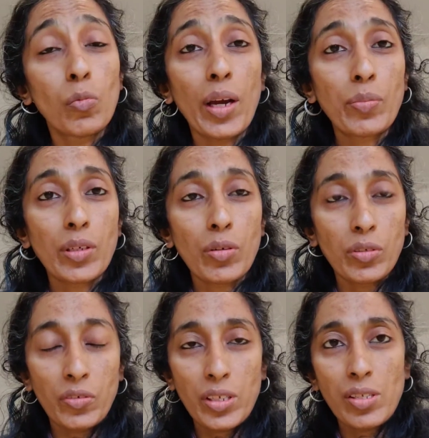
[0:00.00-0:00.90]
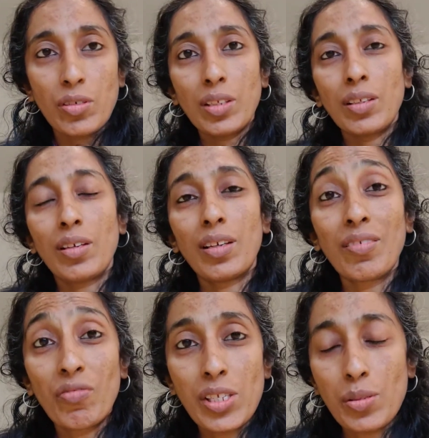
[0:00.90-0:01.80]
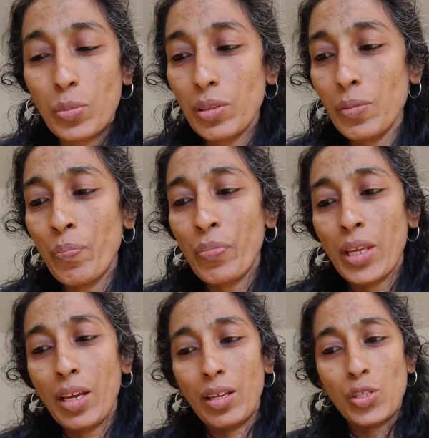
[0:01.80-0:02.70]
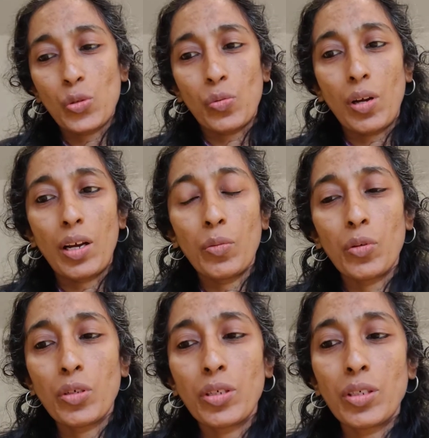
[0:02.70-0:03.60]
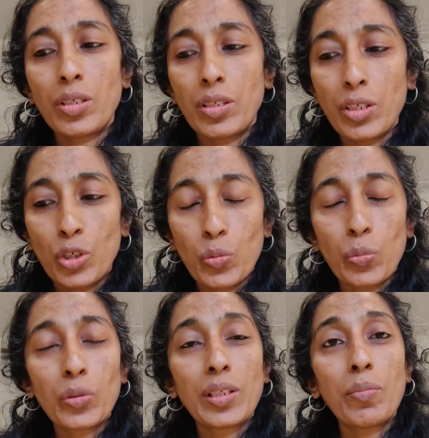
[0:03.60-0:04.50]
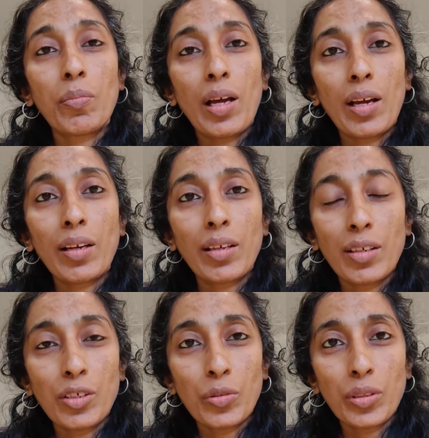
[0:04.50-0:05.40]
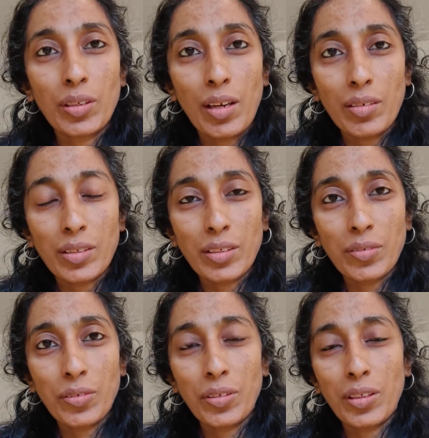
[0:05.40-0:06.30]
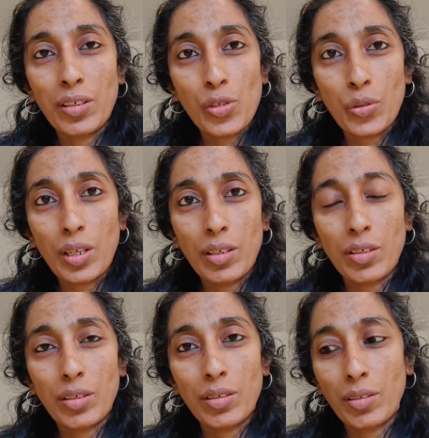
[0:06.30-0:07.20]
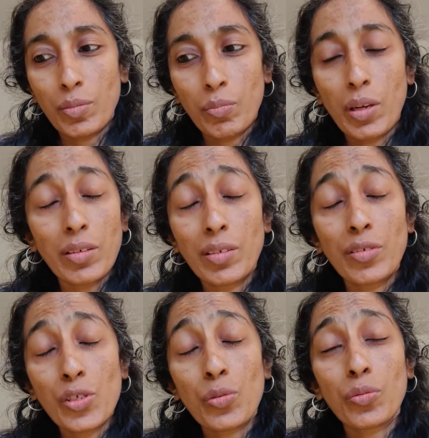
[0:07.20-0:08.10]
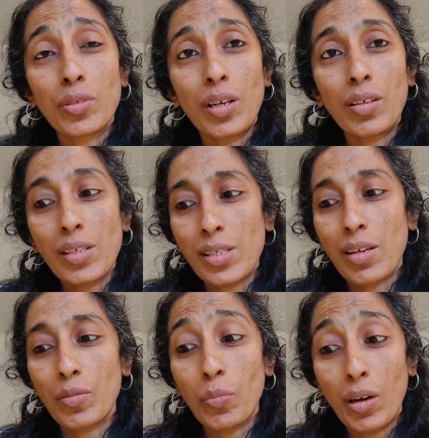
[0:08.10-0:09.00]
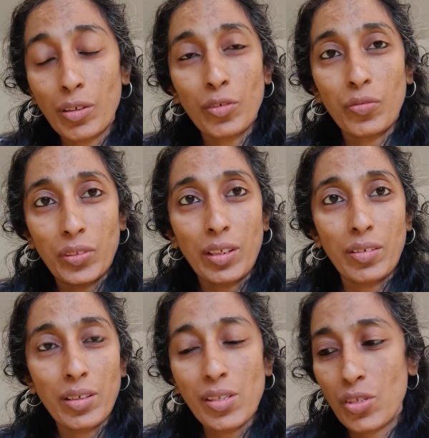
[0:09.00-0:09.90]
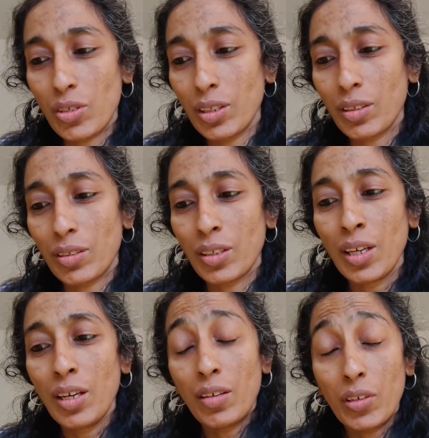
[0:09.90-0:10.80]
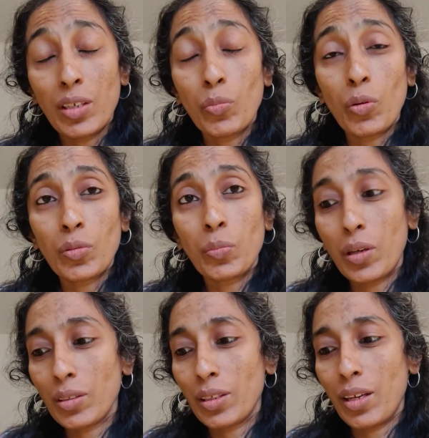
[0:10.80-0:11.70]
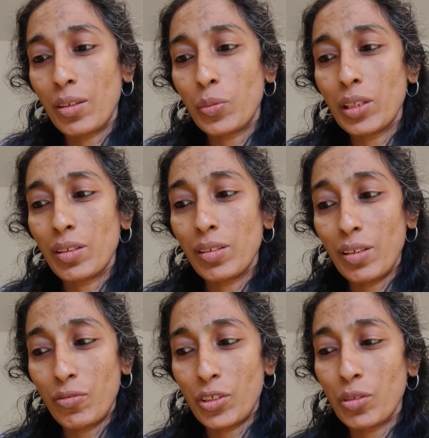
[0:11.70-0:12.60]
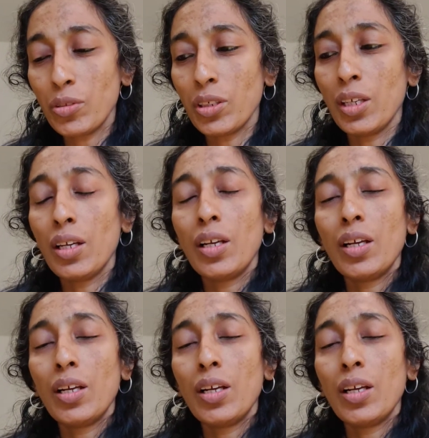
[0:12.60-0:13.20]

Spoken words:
wiped out of history. They are invisible. And so I wanted to put them back into the narrative so that my readers could understand a part of their history, that very important part that had been left out,